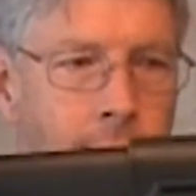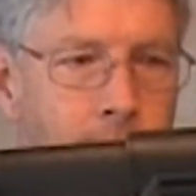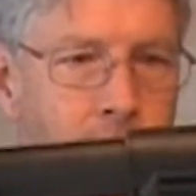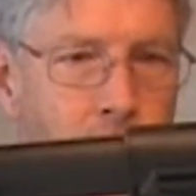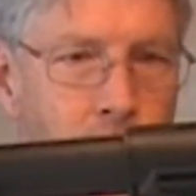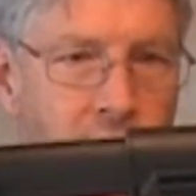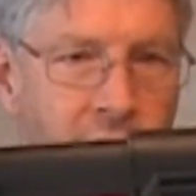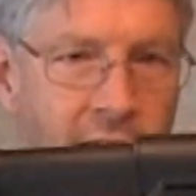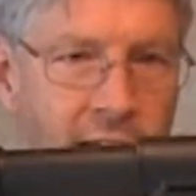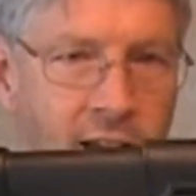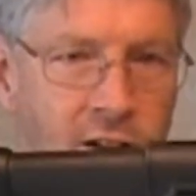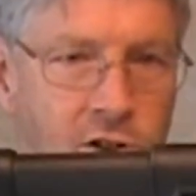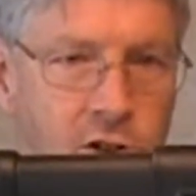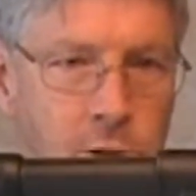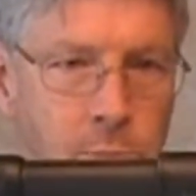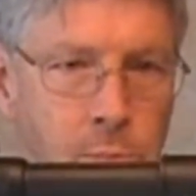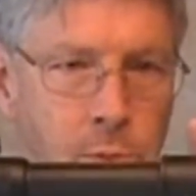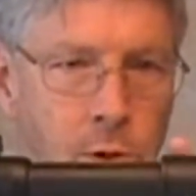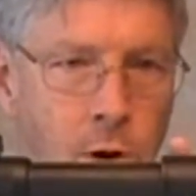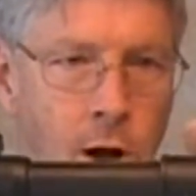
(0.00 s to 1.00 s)
You can
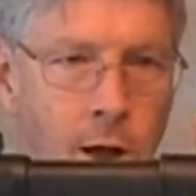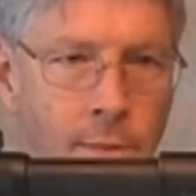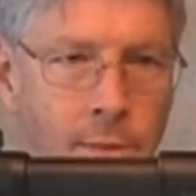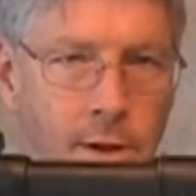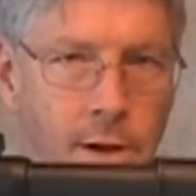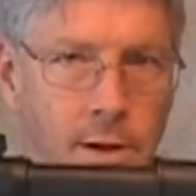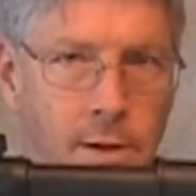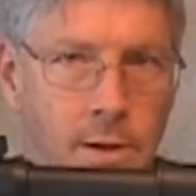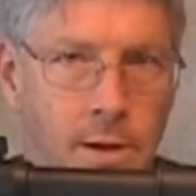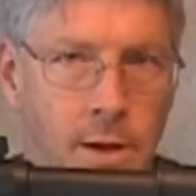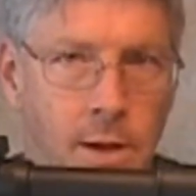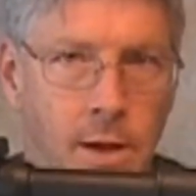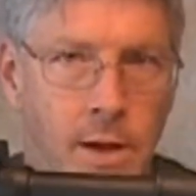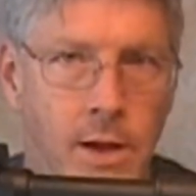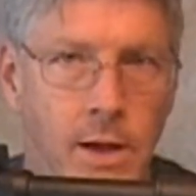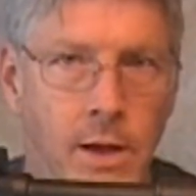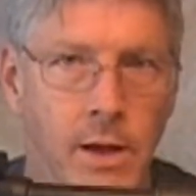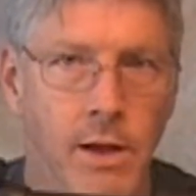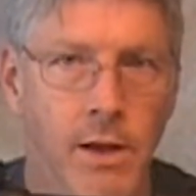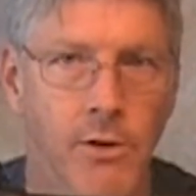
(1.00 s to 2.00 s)
just put on the
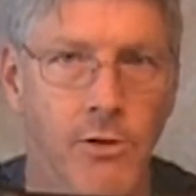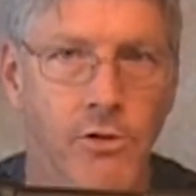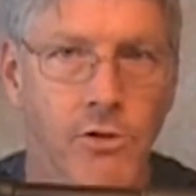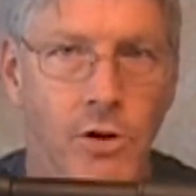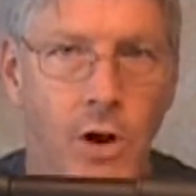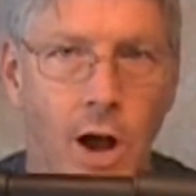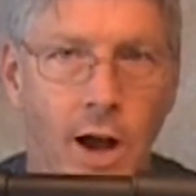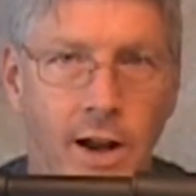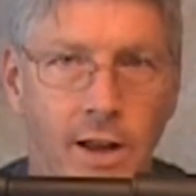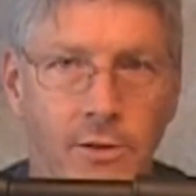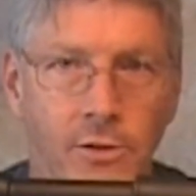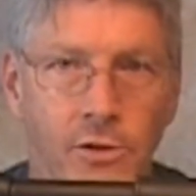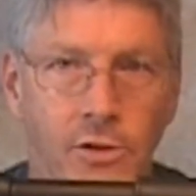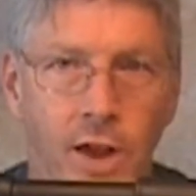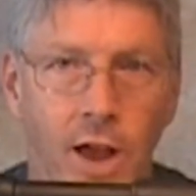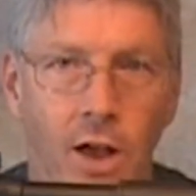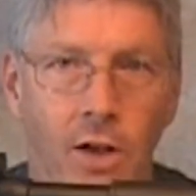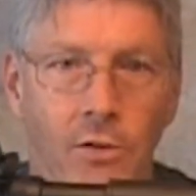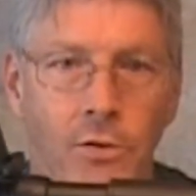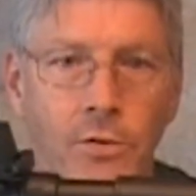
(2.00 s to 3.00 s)
stock
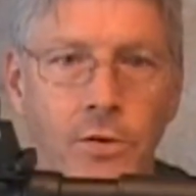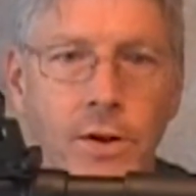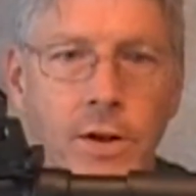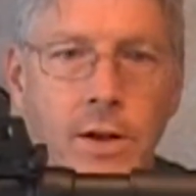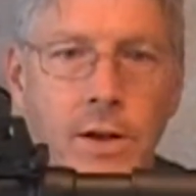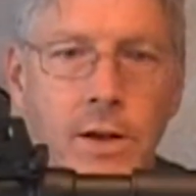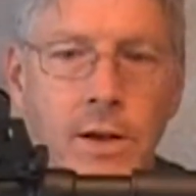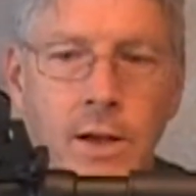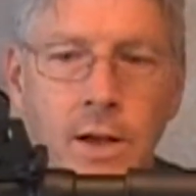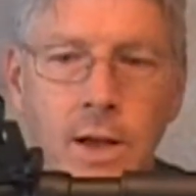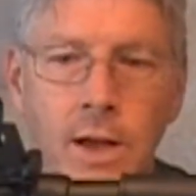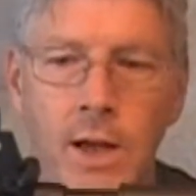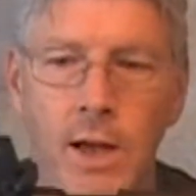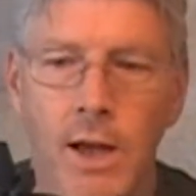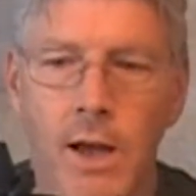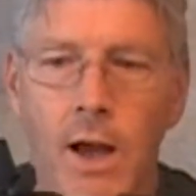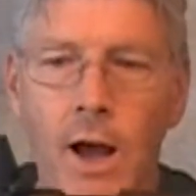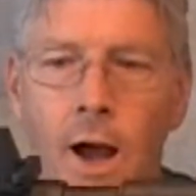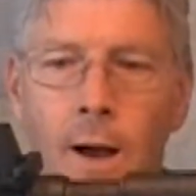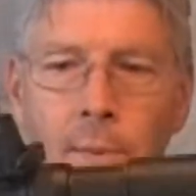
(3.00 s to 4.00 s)
itself.
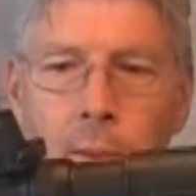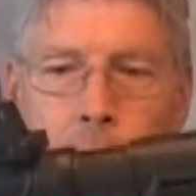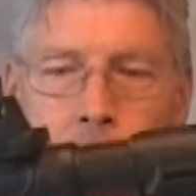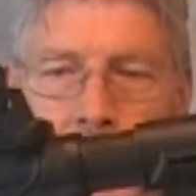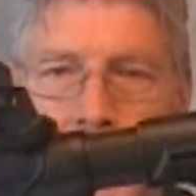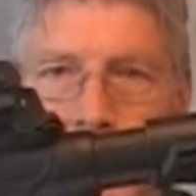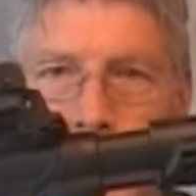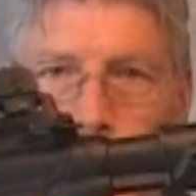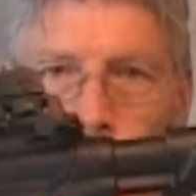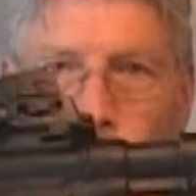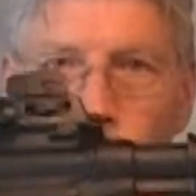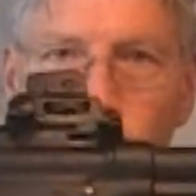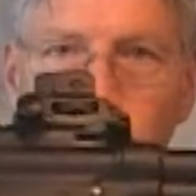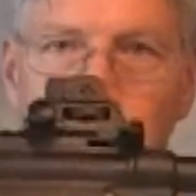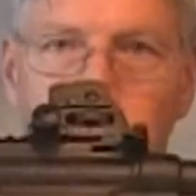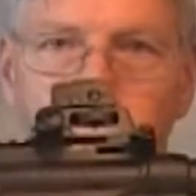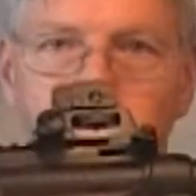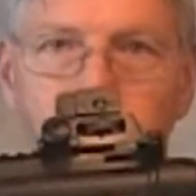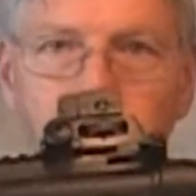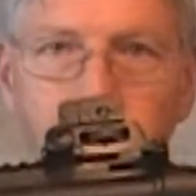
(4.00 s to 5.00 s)
The pistol
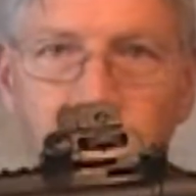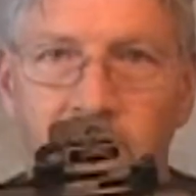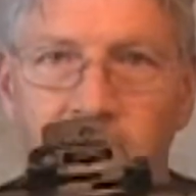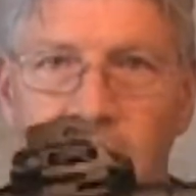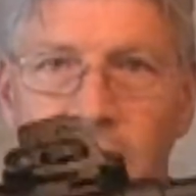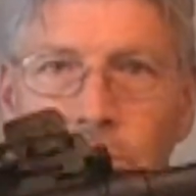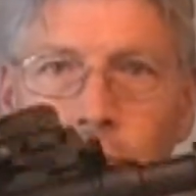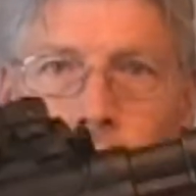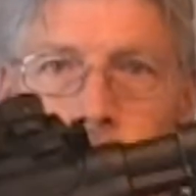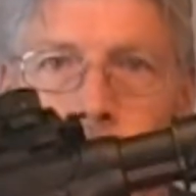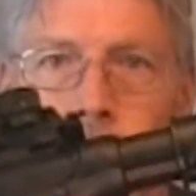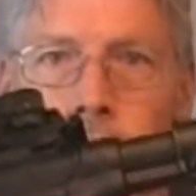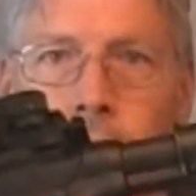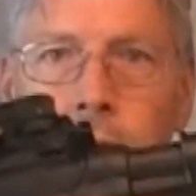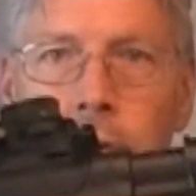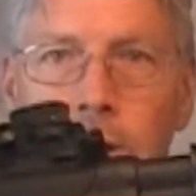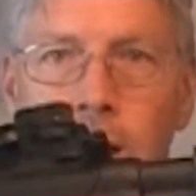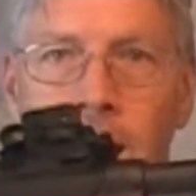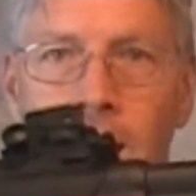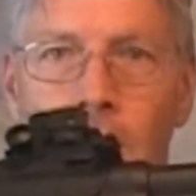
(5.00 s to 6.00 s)
grip is a standard
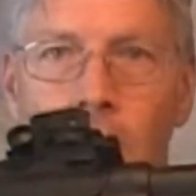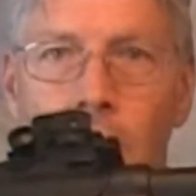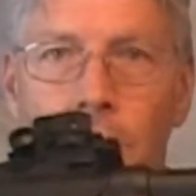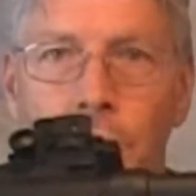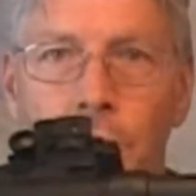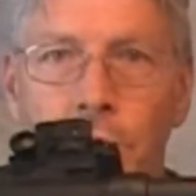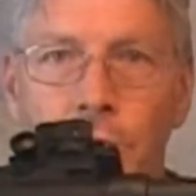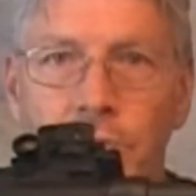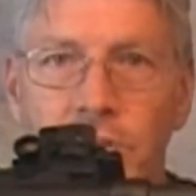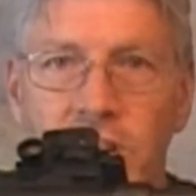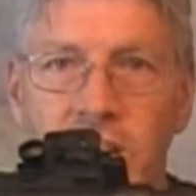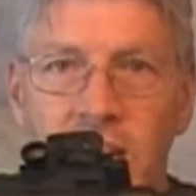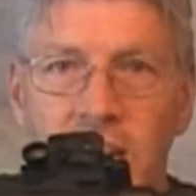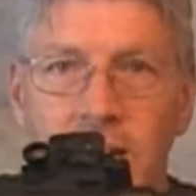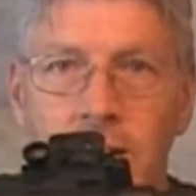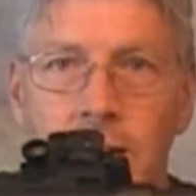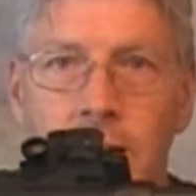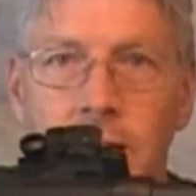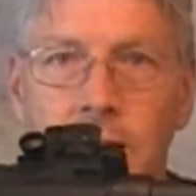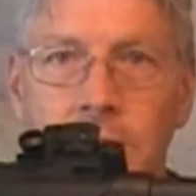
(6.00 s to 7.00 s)

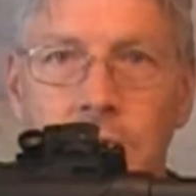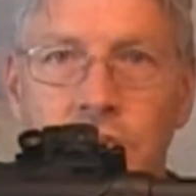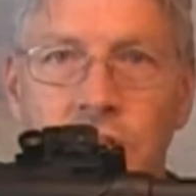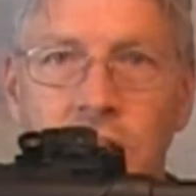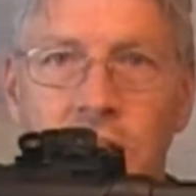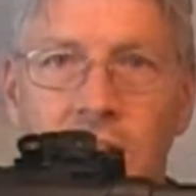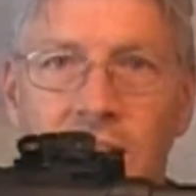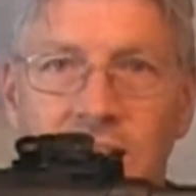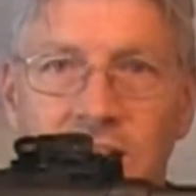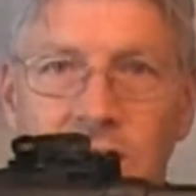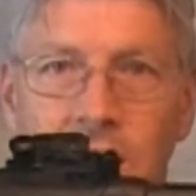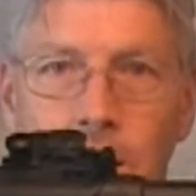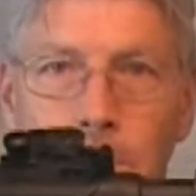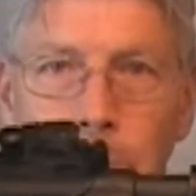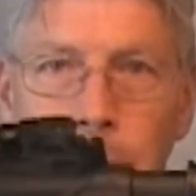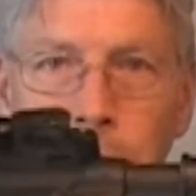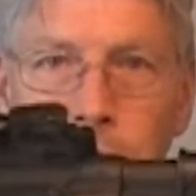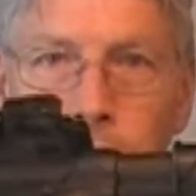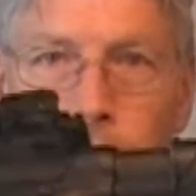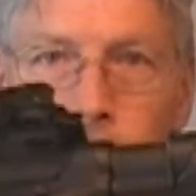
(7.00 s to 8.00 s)
AR-15 GI
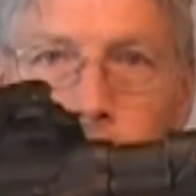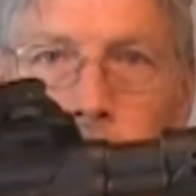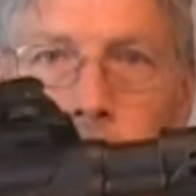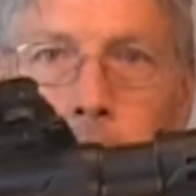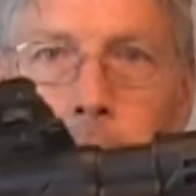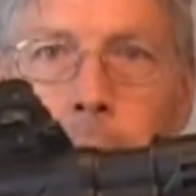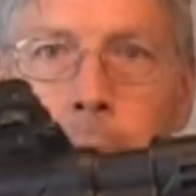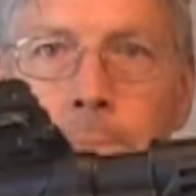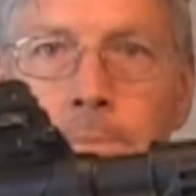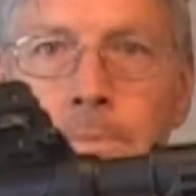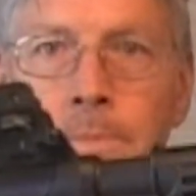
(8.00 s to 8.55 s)
type pistol grip.